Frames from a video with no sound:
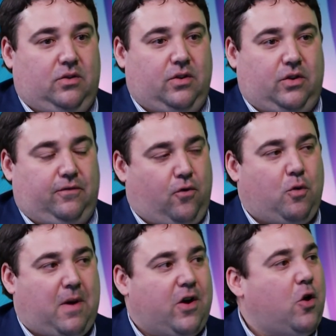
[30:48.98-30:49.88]
form
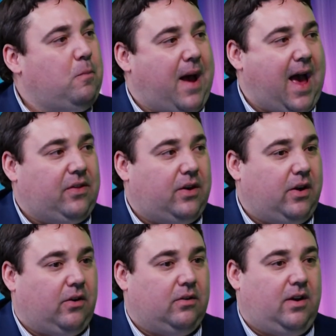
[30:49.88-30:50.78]
my own path
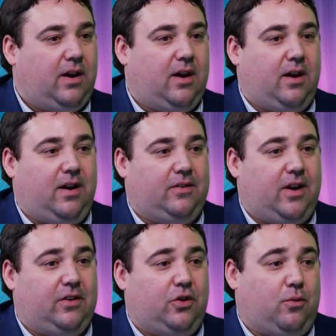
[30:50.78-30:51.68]
here,
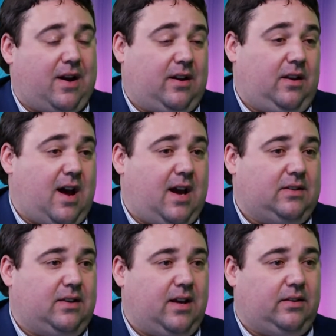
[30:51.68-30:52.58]
and to recognize
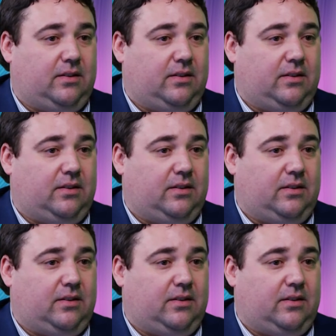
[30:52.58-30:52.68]
that